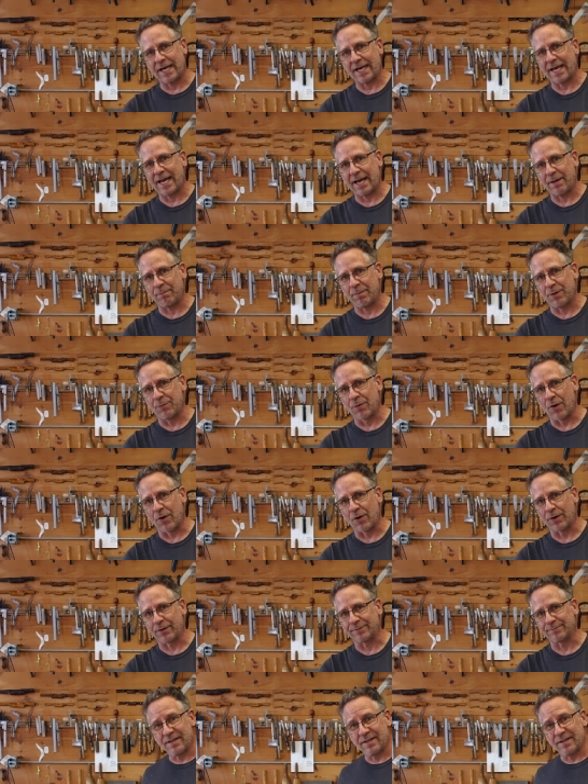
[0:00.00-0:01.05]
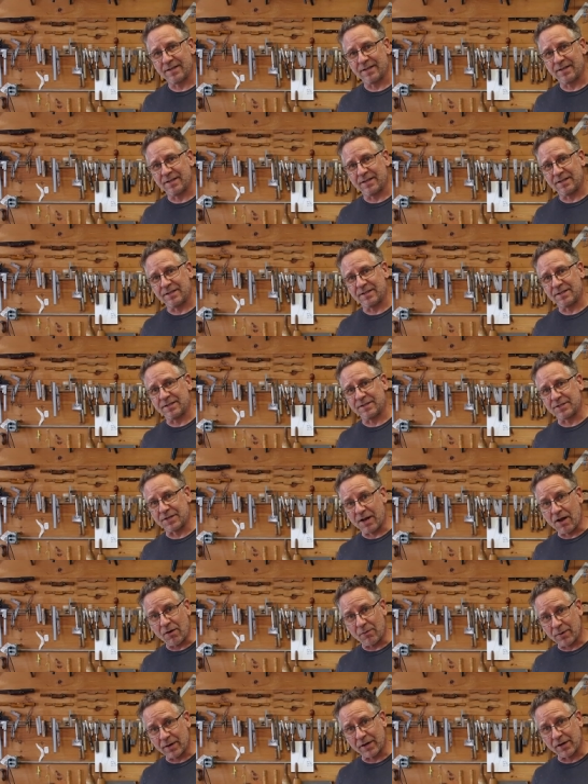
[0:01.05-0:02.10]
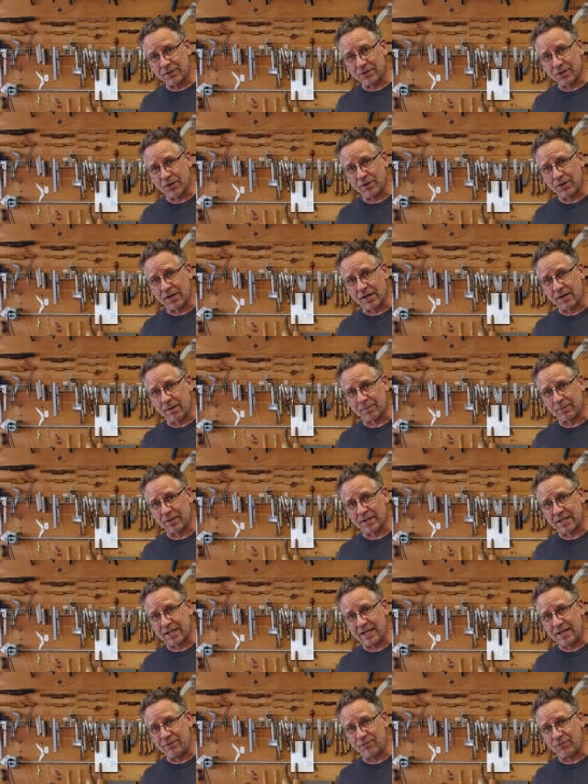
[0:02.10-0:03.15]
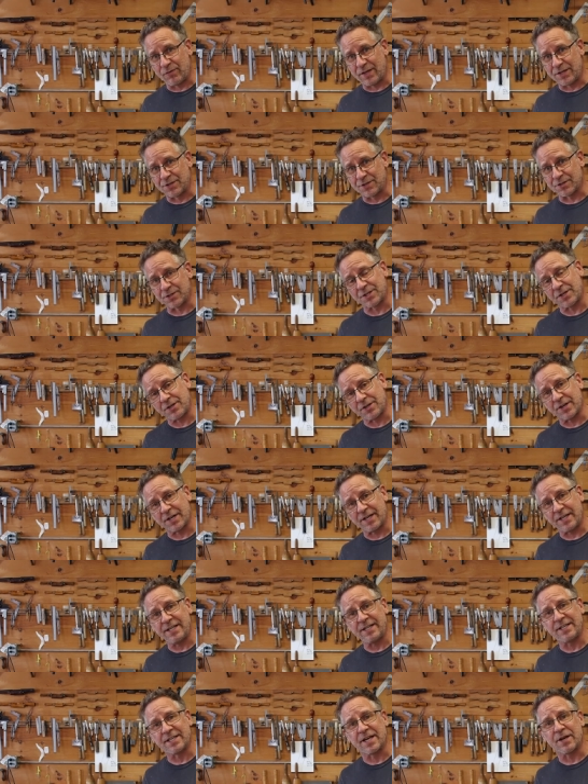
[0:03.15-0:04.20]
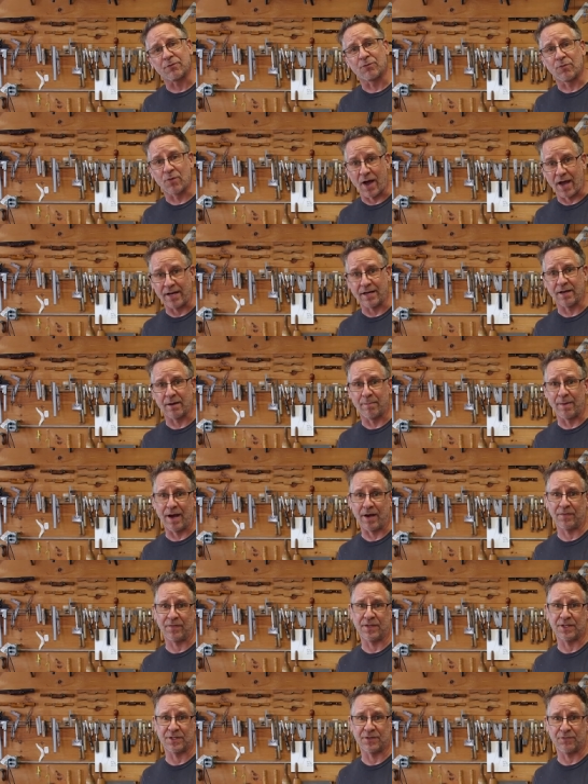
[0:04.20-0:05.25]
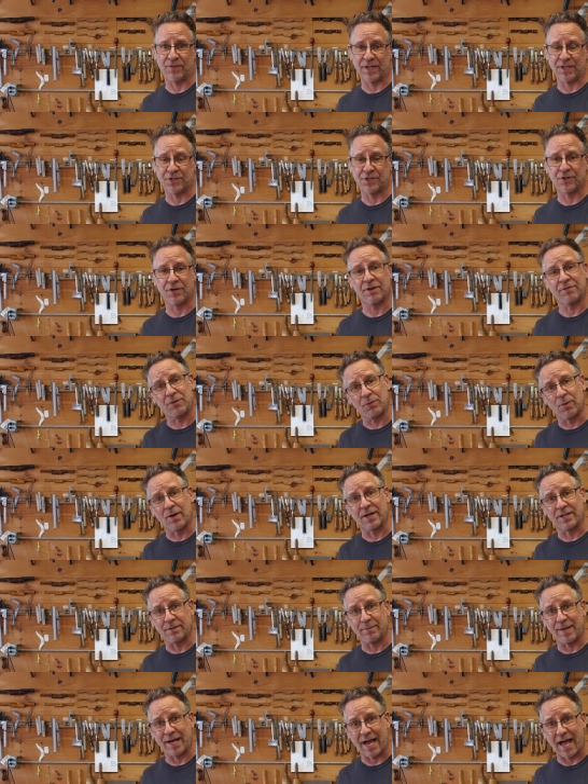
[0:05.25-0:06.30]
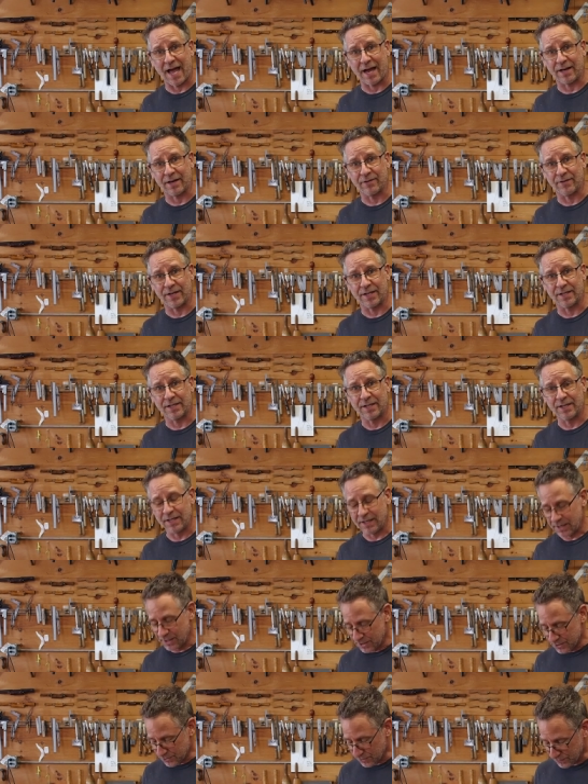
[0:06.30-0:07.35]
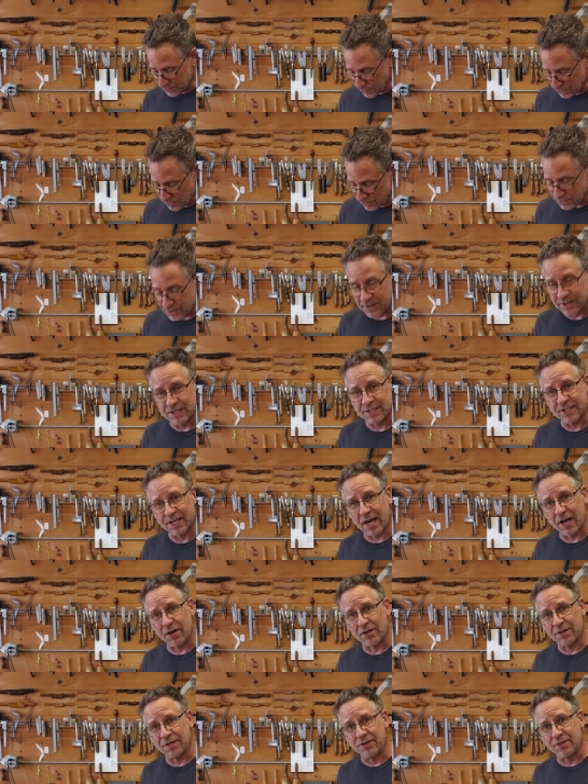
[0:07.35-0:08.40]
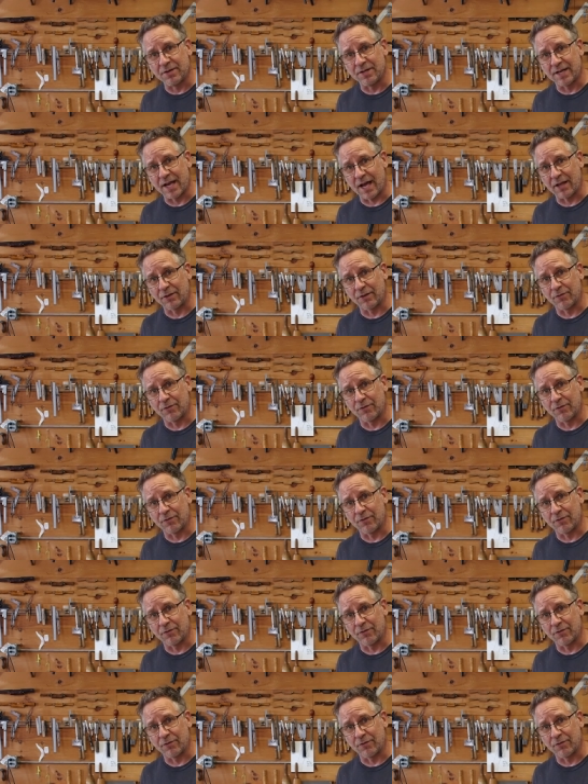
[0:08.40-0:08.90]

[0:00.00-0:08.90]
can't be wrong. So now I want to show you a couple of the key features that you're going to need to get right about this fixture if you want it to be accurate. So if you're using the scale that you can download